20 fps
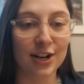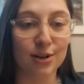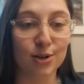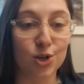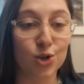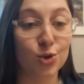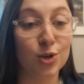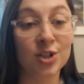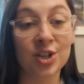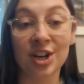
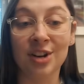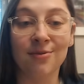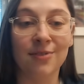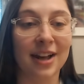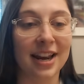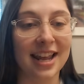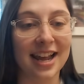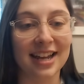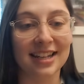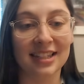short chain
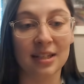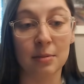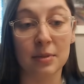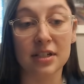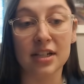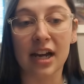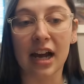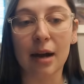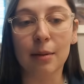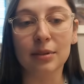fatty acid
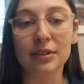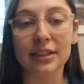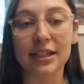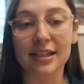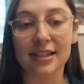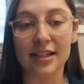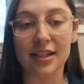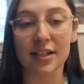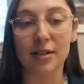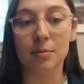
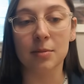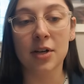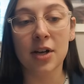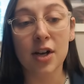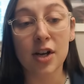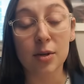metabolism.